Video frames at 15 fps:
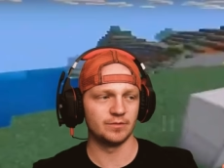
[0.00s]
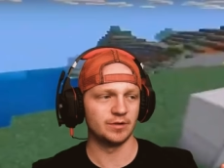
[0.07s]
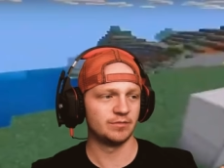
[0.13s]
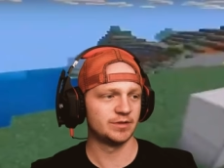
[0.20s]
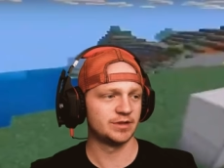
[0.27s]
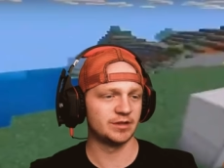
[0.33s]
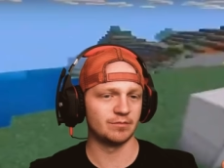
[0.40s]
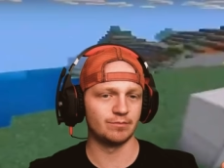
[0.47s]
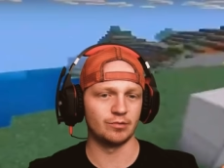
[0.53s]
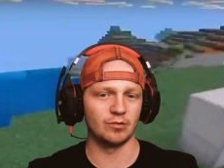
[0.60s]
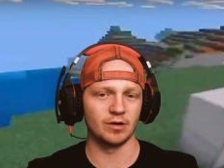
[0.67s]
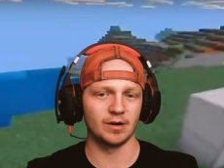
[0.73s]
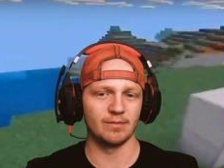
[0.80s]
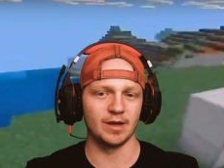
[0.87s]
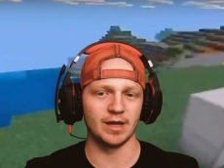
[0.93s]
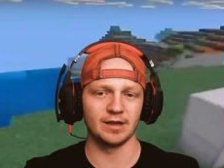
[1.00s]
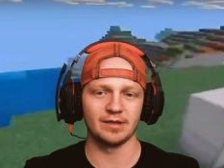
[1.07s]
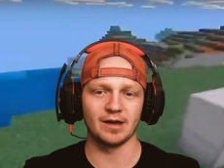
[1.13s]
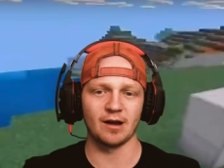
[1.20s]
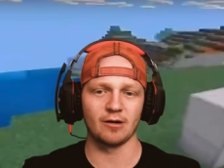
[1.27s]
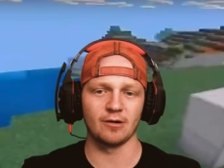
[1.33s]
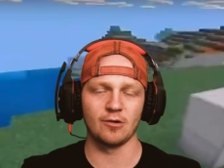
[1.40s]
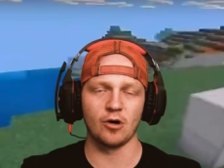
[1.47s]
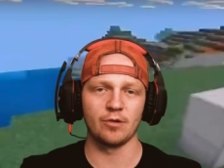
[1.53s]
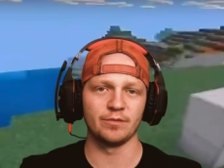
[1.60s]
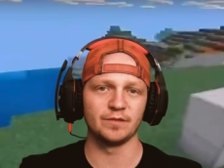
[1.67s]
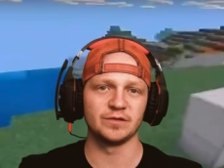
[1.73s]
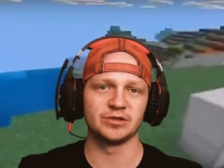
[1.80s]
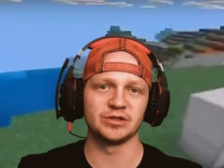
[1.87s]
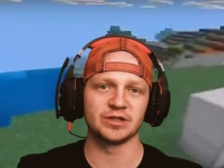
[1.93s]
What was the point of making the Iron Golem
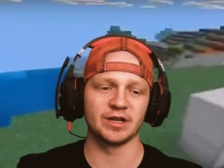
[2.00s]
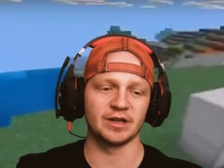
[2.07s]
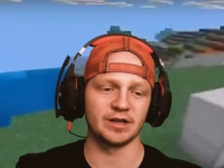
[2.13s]
if you're just gonna